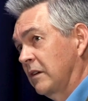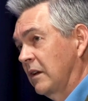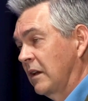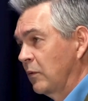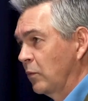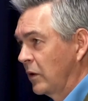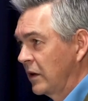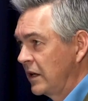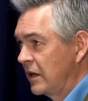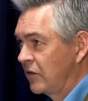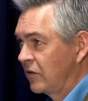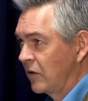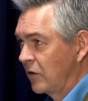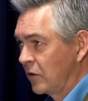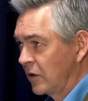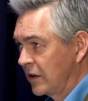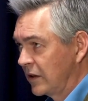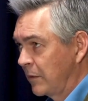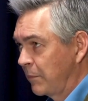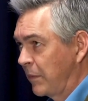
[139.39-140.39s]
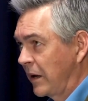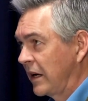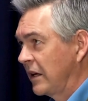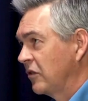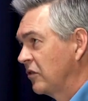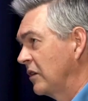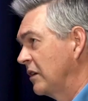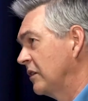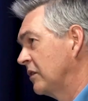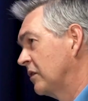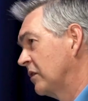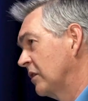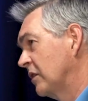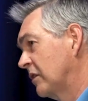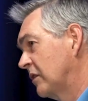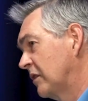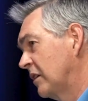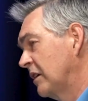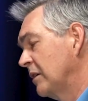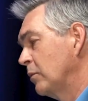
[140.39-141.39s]
And one needs to look at the package insert,
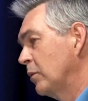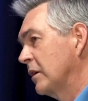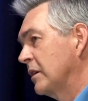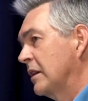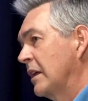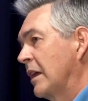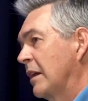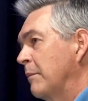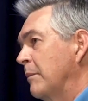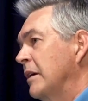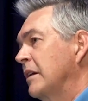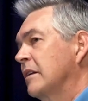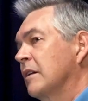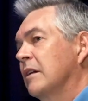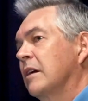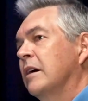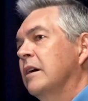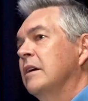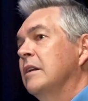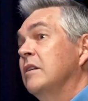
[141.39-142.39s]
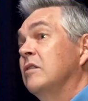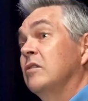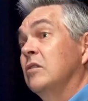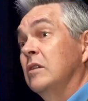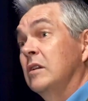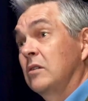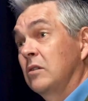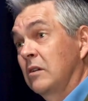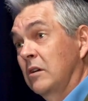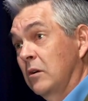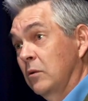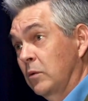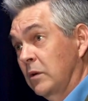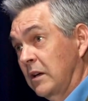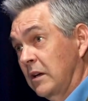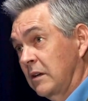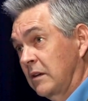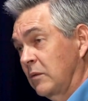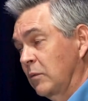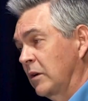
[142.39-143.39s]
see what the elemental iron is. You need to know
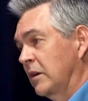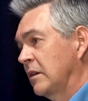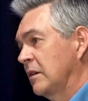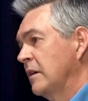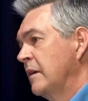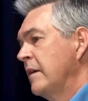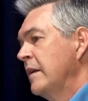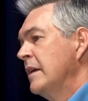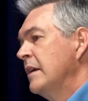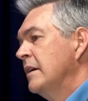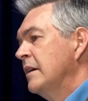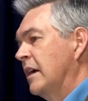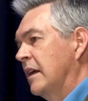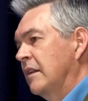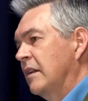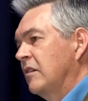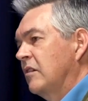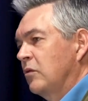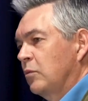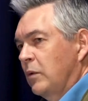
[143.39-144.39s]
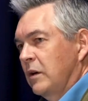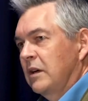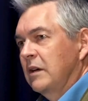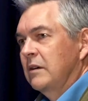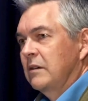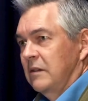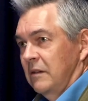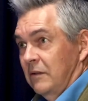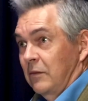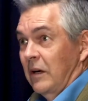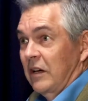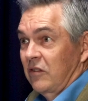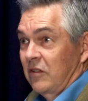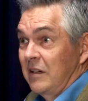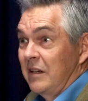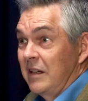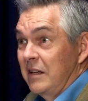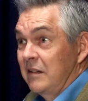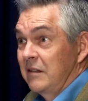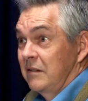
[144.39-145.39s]
and this is where you actually
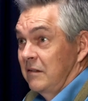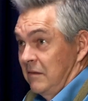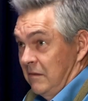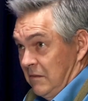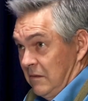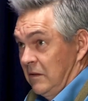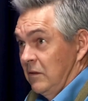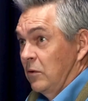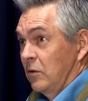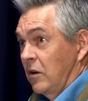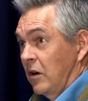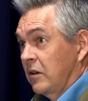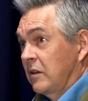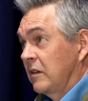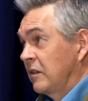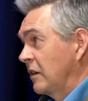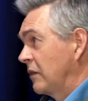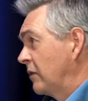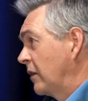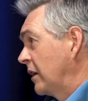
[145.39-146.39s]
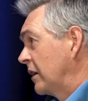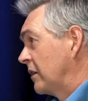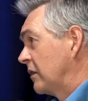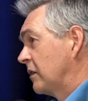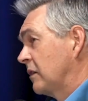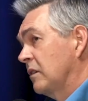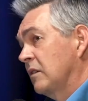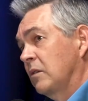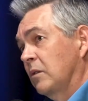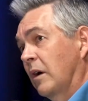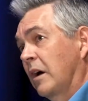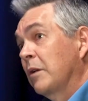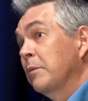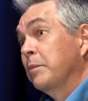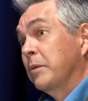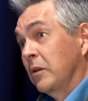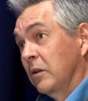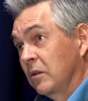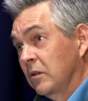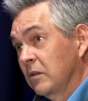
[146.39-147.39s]
need your doctor's advice to help
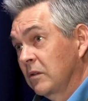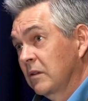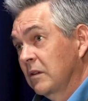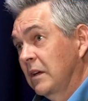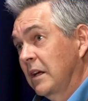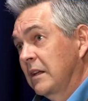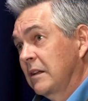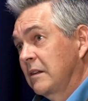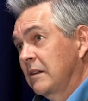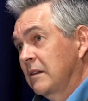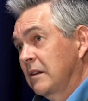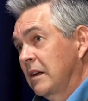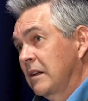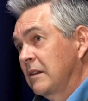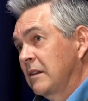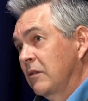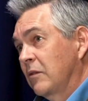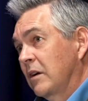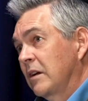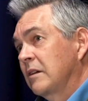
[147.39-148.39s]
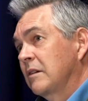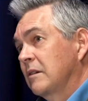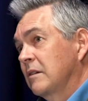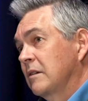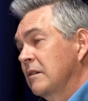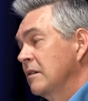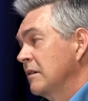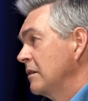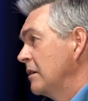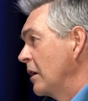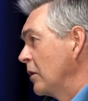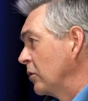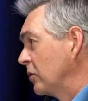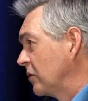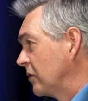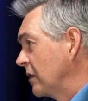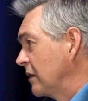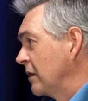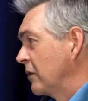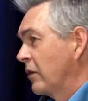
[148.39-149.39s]
you get the right
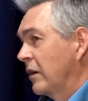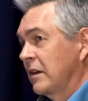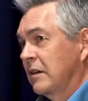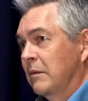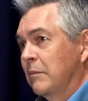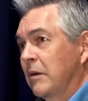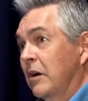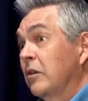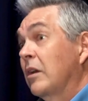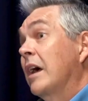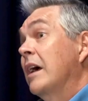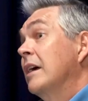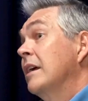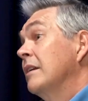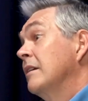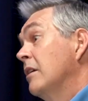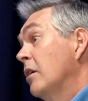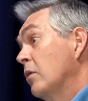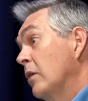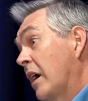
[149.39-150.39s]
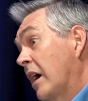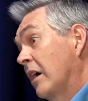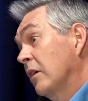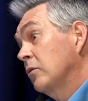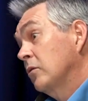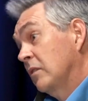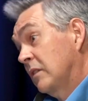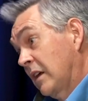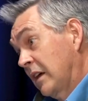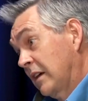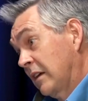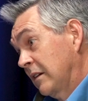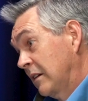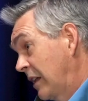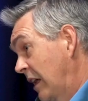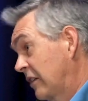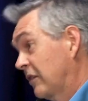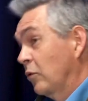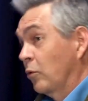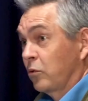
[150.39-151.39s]
dose and the right amount and know how to take it.
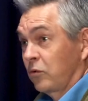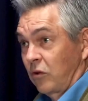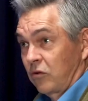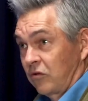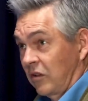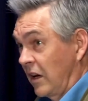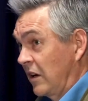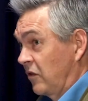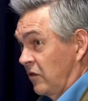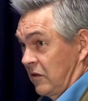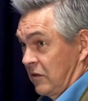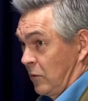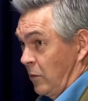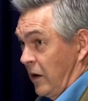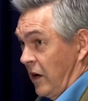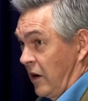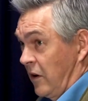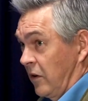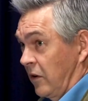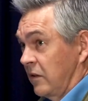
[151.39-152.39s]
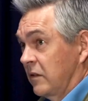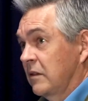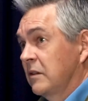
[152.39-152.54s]
That's also changed quite a lot.